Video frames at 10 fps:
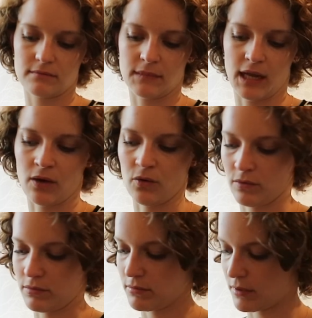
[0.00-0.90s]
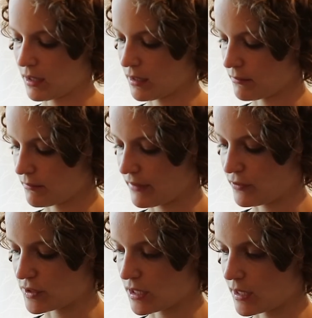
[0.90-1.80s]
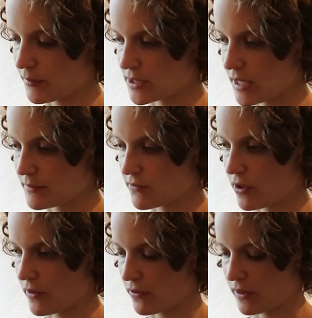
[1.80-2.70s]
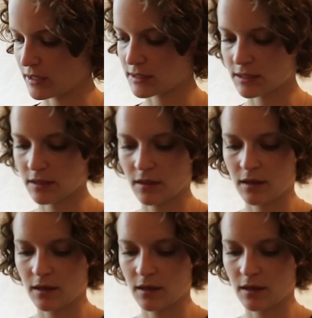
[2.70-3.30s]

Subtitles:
now. I've used it a couple times for other things.